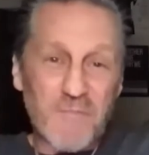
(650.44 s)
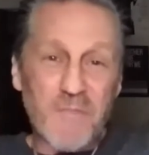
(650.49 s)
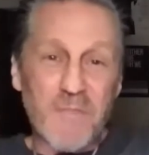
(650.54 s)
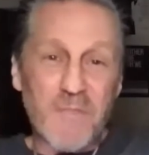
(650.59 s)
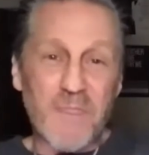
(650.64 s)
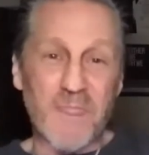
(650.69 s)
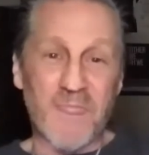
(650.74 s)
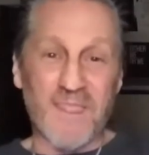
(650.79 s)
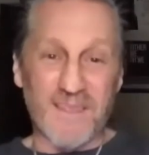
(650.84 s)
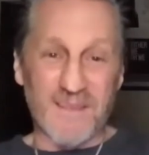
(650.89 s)

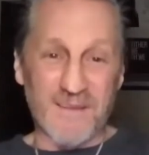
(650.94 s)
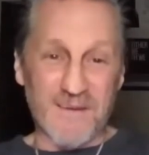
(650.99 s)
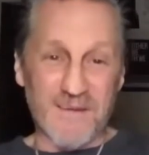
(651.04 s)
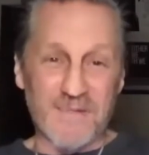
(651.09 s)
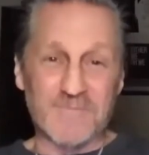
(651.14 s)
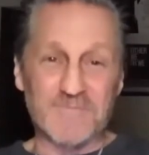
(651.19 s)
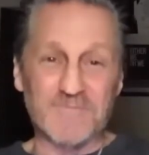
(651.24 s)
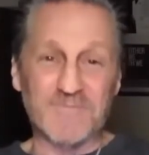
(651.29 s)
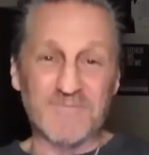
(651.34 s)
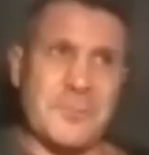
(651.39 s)
walked him
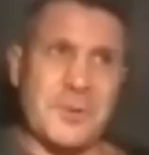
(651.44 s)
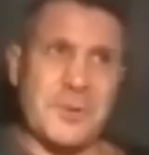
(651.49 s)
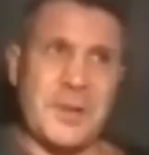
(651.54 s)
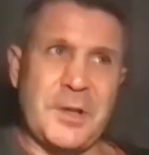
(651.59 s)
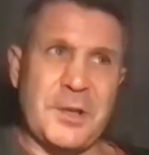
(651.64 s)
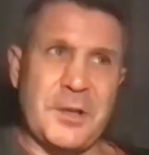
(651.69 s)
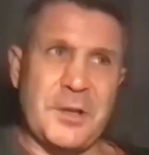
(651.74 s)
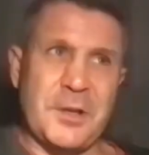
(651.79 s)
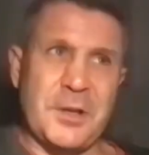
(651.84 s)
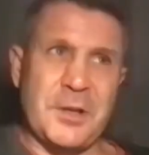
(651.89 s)
down really
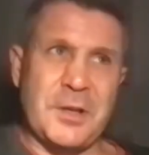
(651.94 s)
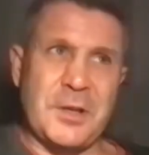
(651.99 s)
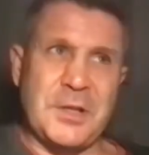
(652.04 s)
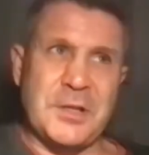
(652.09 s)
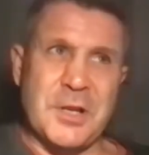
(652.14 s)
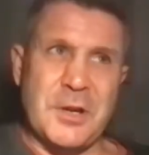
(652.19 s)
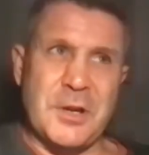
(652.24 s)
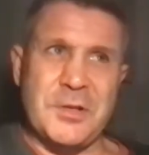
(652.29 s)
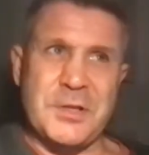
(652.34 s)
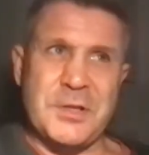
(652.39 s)
good, and he's
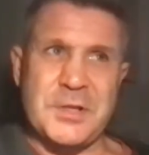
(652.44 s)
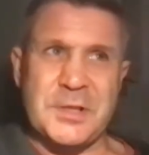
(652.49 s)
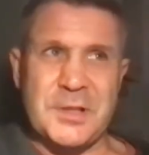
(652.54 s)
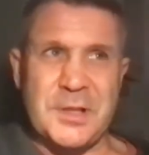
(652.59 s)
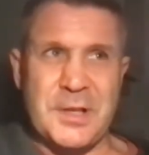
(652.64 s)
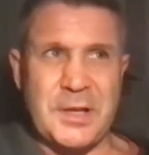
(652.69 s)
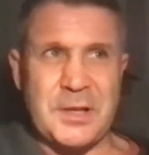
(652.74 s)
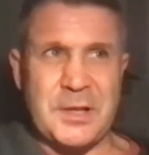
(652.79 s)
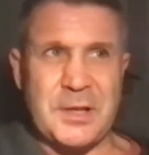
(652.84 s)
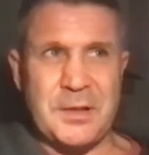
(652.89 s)
always
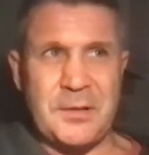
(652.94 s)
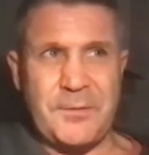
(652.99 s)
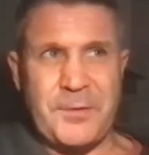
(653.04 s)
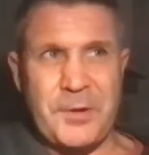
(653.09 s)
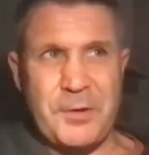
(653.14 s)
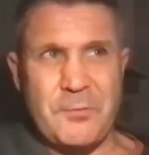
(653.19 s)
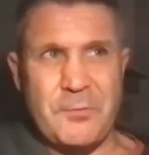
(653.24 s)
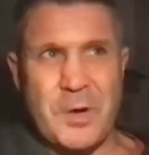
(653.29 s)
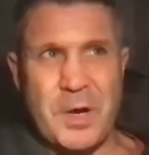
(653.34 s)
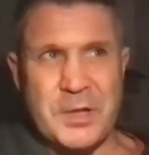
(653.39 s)
like, if
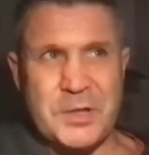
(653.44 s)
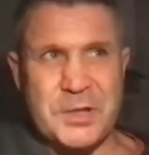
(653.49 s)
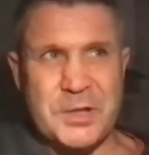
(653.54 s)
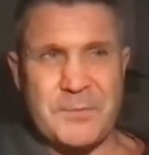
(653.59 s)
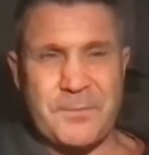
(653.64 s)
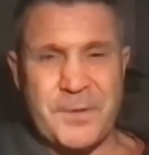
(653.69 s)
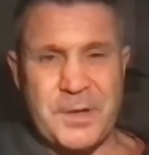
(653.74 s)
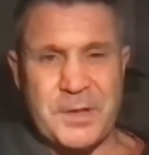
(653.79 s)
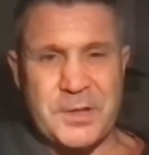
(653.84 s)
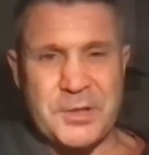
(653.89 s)
you watch that
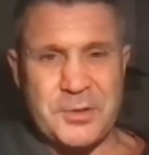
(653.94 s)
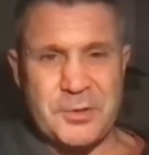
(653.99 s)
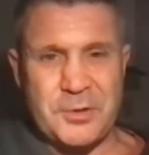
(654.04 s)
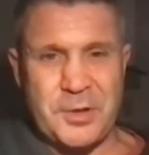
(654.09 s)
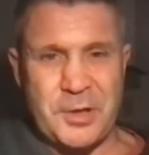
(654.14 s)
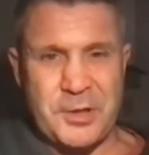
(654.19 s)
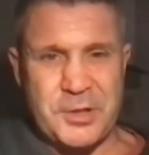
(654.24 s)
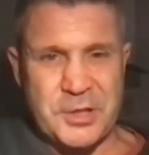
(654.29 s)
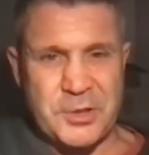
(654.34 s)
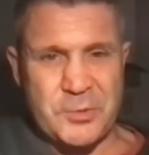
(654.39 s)
fight slow,
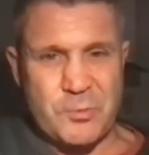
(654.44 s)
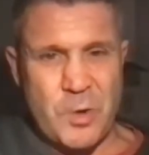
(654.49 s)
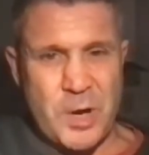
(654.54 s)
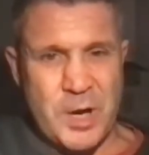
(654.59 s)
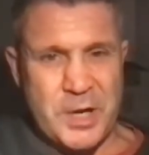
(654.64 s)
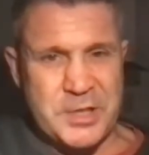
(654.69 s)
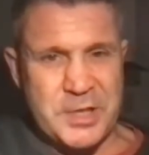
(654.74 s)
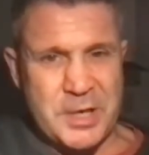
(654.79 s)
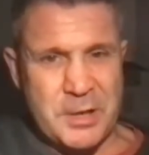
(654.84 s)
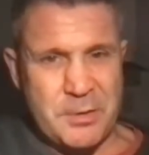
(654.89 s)
you just
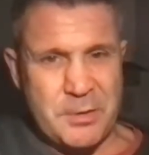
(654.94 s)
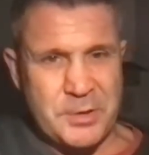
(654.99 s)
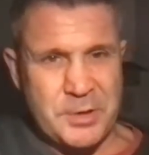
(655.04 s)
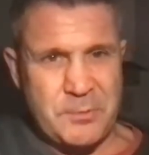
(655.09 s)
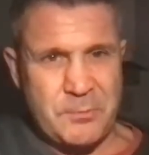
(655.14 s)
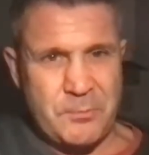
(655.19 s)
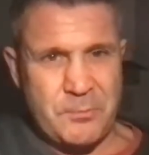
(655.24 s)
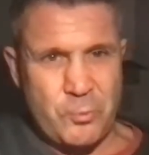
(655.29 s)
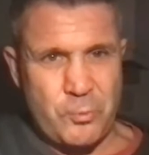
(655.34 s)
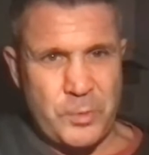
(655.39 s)
watch how
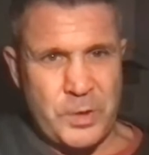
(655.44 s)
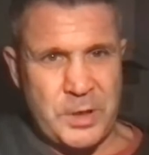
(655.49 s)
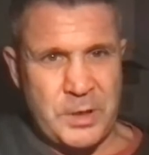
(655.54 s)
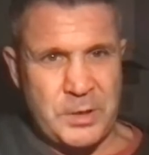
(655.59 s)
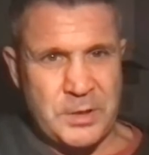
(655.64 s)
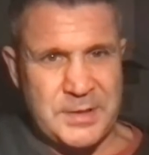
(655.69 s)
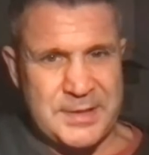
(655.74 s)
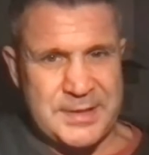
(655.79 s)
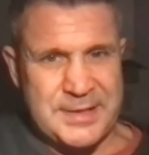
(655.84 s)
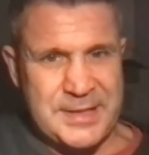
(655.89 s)
he
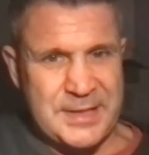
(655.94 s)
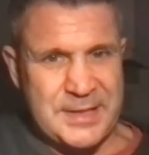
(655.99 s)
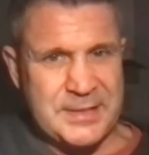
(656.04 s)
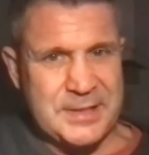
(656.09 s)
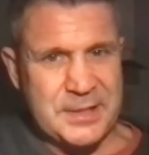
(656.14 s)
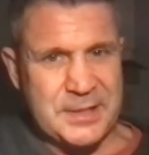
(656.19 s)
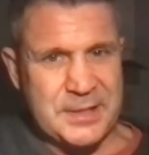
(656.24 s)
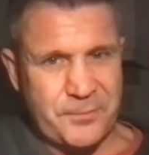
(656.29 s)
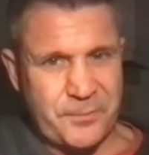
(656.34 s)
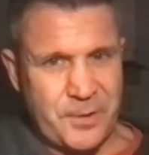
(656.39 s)
sneaks
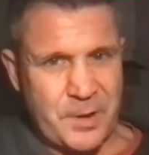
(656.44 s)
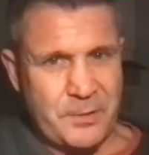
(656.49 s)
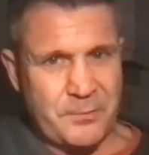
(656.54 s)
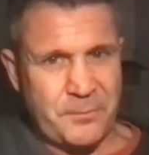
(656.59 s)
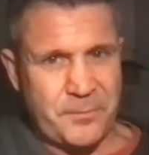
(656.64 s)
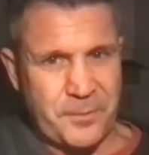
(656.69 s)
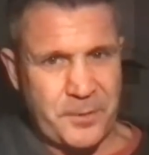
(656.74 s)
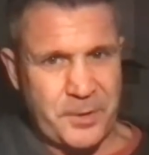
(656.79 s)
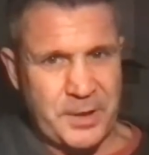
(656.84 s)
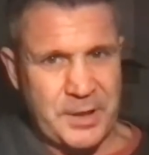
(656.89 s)
his front
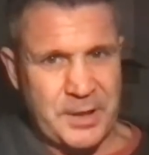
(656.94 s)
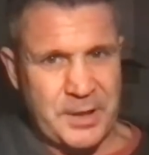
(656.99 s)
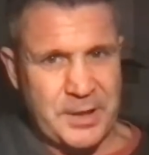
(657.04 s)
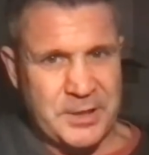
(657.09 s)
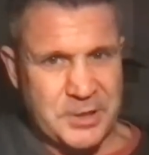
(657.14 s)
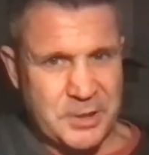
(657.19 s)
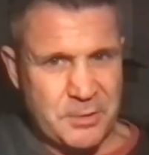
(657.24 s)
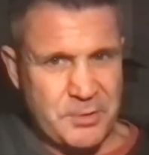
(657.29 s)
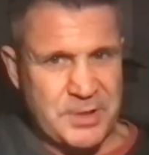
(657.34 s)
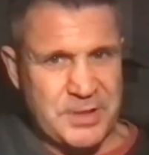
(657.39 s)
foot in.
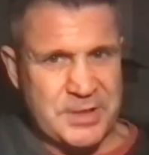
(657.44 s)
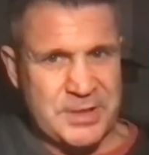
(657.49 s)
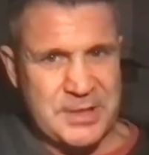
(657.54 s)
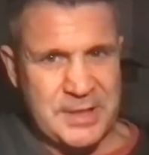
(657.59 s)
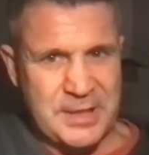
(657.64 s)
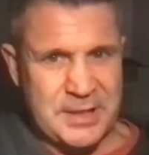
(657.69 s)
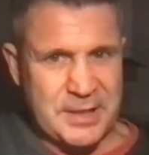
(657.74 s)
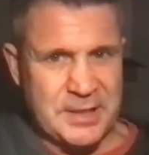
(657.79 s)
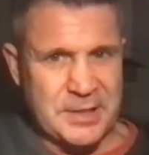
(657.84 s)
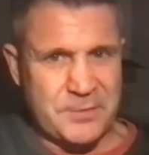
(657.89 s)
He's always
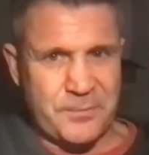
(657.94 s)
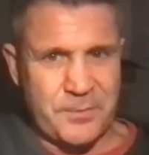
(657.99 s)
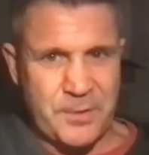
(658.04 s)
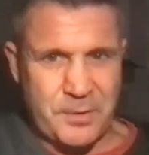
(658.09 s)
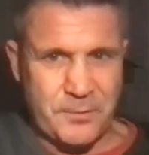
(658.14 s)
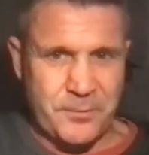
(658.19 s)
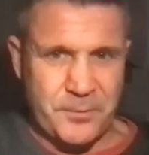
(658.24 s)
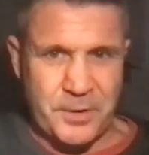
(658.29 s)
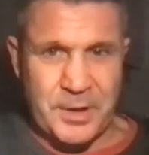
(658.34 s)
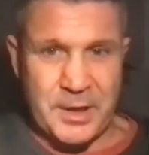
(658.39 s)
sneaking his
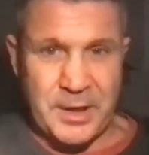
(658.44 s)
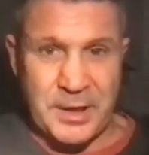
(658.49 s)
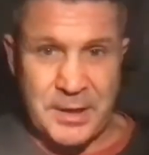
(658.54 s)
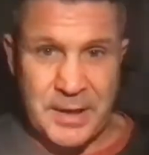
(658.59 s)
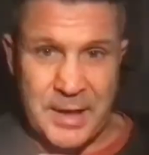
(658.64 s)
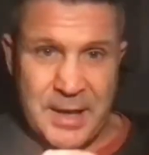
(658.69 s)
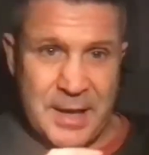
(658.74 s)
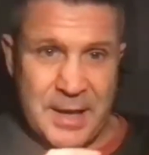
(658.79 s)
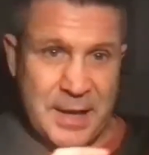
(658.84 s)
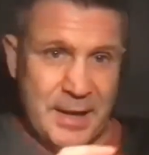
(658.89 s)
front foot in,
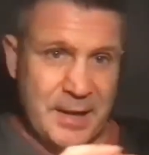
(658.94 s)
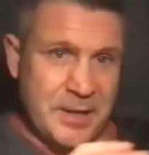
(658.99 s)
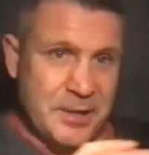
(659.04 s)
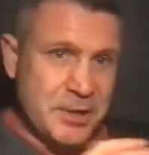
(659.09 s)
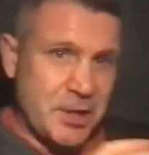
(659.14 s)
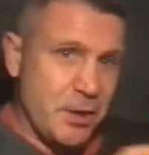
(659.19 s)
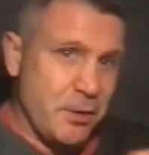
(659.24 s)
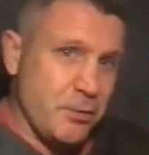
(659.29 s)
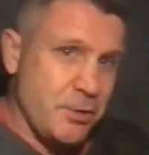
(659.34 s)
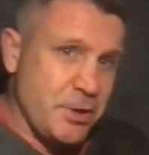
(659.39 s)
and he's
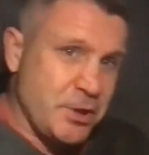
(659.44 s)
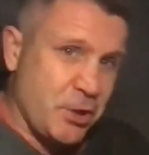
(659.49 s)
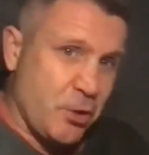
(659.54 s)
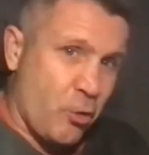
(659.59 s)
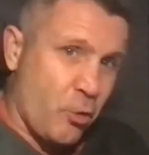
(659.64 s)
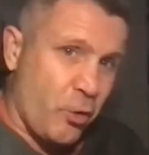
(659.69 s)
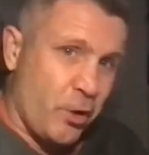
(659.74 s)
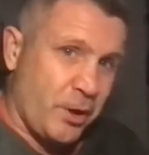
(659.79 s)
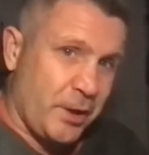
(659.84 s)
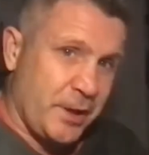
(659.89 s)
always
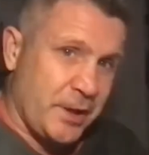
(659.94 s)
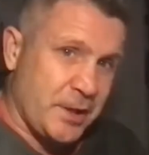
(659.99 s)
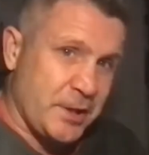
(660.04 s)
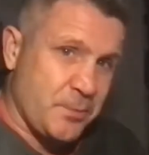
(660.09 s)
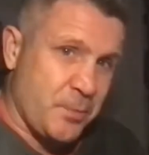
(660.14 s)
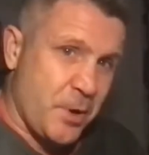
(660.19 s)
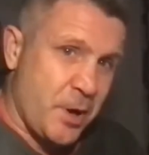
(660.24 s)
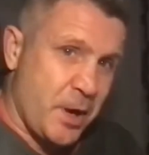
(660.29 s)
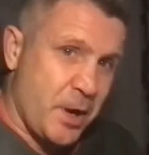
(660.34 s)
coiling his body